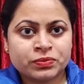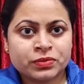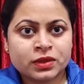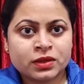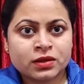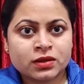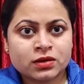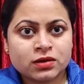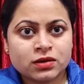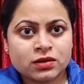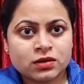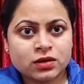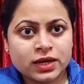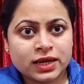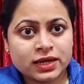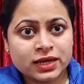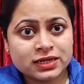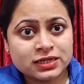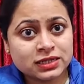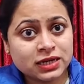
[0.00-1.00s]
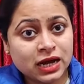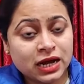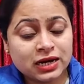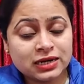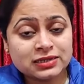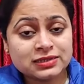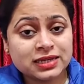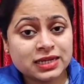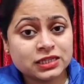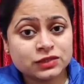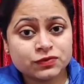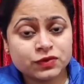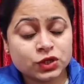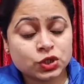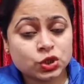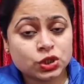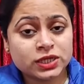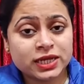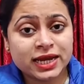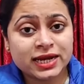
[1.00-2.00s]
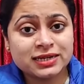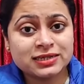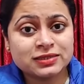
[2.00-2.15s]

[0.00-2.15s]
and hard science fiction adds